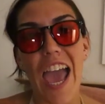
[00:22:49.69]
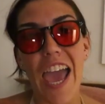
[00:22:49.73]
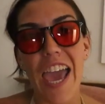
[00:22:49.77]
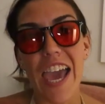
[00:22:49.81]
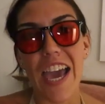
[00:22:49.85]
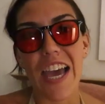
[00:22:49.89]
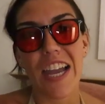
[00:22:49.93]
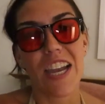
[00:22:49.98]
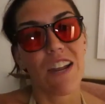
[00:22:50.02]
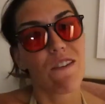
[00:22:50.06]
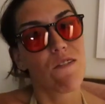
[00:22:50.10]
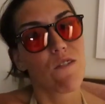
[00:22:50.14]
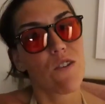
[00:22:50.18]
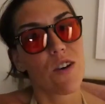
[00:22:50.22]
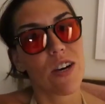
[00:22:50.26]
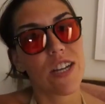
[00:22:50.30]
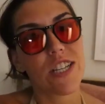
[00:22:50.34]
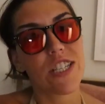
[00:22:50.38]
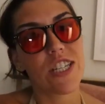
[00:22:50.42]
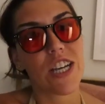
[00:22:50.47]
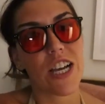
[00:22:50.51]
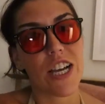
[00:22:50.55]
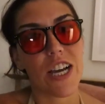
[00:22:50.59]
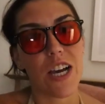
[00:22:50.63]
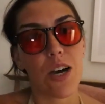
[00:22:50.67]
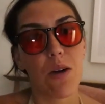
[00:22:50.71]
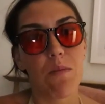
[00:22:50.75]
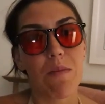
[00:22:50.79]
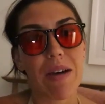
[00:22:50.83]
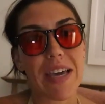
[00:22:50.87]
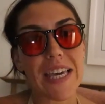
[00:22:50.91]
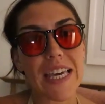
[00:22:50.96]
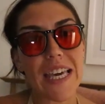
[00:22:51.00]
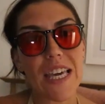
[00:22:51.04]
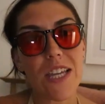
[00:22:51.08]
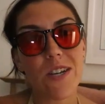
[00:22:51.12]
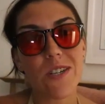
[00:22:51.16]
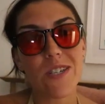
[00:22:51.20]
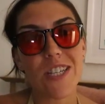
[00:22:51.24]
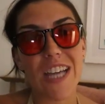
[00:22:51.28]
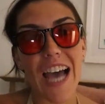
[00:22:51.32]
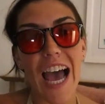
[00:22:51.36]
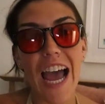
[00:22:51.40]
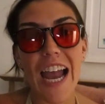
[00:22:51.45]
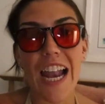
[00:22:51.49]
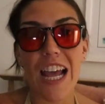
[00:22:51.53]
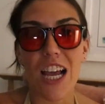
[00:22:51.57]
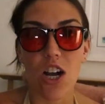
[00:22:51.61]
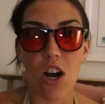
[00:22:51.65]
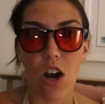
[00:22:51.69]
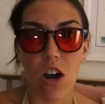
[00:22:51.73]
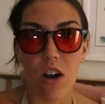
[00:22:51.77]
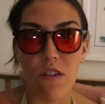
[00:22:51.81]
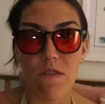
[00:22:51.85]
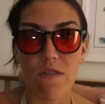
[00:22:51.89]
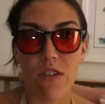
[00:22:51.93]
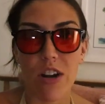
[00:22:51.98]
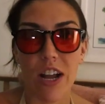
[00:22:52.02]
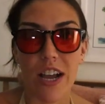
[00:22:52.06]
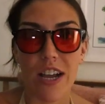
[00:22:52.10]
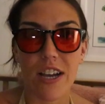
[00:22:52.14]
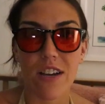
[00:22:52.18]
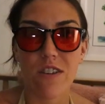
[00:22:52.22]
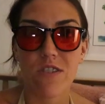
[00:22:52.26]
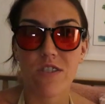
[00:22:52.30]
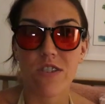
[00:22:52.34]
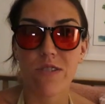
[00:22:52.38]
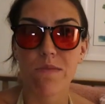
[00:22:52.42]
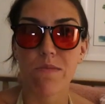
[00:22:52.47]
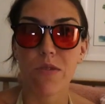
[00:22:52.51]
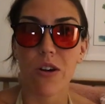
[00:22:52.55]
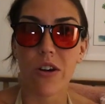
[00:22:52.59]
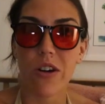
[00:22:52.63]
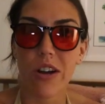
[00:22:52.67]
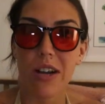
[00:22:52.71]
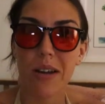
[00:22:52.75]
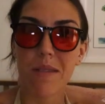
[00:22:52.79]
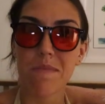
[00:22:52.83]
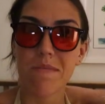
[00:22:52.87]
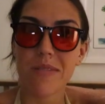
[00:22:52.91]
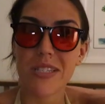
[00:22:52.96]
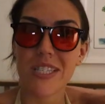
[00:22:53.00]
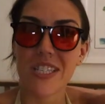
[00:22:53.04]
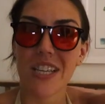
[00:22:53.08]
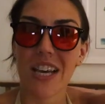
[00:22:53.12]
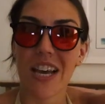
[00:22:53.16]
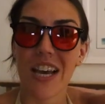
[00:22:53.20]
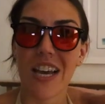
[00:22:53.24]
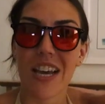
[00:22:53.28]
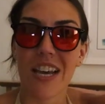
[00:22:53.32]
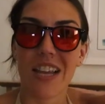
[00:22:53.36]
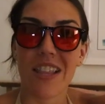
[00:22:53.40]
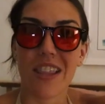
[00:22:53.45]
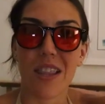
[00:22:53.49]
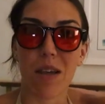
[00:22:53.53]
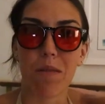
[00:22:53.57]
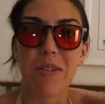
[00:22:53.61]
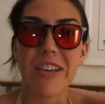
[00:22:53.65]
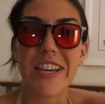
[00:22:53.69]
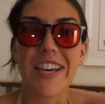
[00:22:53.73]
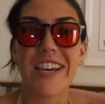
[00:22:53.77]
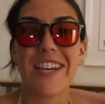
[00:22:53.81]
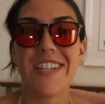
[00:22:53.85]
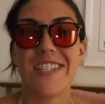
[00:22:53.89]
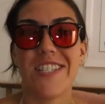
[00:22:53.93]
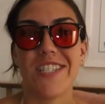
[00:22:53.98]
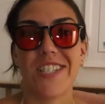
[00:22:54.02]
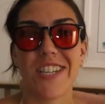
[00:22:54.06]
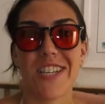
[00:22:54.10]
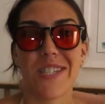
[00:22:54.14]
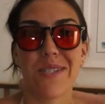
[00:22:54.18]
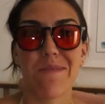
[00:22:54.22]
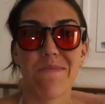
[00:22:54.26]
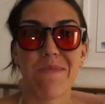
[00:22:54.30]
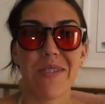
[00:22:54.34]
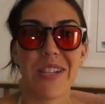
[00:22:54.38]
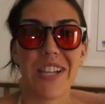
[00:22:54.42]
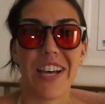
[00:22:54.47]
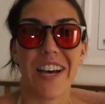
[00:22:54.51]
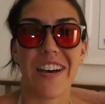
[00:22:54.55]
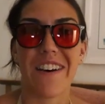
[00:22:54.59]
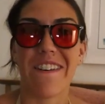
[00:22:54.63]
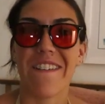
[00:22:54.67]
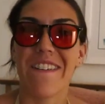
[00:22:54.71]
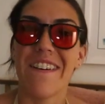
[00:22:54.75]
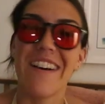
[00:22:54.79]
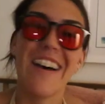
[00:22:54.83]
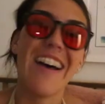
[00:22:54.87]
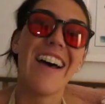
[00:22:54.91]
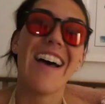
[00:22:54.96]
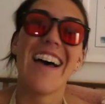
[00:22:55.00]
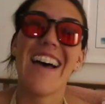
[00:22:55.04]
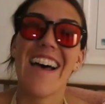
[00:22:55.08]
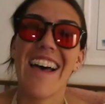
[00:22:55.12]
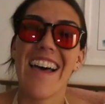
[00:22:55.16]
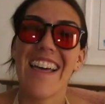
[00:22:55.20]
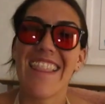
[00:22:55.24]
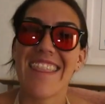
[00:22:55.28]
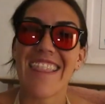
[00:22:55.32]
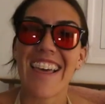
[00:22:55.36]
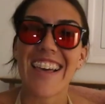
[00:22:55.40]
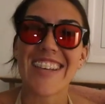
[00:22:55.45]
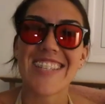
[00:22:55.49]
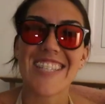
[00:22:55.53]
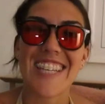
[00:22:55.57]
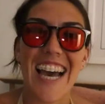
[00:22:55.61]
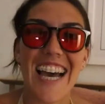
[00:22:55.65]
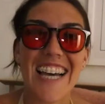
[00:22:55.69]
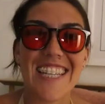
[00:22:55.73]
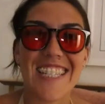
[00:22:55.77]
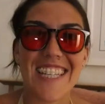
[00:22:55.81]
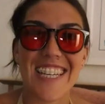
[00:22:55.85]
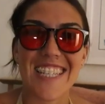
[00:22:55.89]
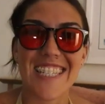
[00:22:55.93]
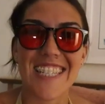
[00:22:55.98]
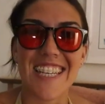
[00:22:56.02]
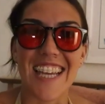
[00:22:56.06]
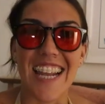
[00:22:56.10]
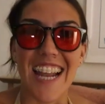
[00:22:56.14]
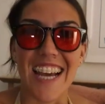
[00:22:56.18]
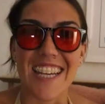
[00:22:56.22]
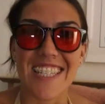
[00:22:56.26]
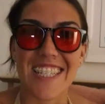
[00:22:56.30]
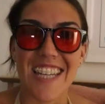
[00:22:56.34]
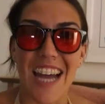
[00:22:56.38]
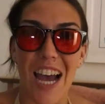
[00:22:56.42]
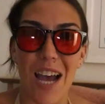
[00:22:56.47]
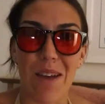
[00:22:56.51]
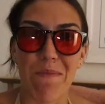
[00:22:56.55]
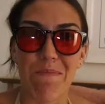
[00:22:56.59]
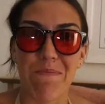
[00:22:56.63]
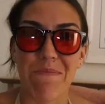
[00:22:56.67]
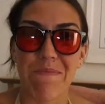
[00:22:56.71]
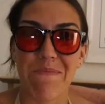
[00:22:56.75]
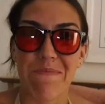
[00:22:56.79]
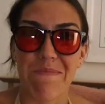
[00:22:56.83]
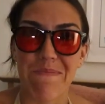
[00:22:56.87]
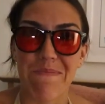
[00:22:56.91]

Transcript: And if you wanna check out my keto diet and carnivore diet coaching programs, they'll be just below. Thanks guys, I'll see you next time.